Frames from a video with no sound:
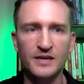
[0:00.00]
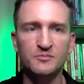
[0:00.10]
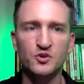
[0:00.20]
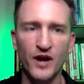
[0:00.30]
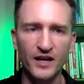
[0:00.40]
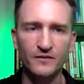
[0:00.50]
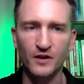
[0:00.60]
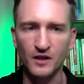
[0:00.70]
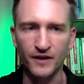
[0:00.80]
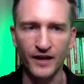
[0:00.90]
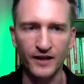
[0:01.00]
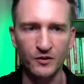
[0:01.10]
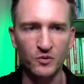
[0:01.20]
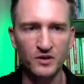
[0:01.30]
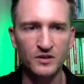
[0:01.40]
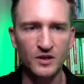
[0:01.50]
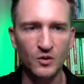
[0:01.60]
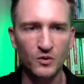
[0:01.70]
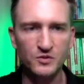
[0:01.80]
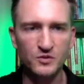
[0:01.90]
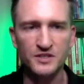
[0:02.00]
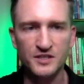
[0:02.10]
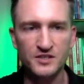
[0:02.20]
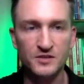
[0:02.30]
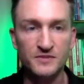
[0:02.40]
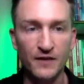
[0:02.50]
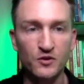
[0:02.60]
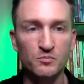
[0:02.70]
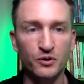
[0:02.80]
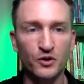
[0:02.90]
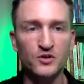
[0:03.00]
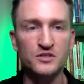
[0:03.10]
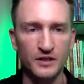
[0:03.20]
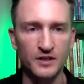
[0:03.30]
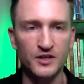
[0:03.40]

keep track of all of that? Like what sort of systems have you personally?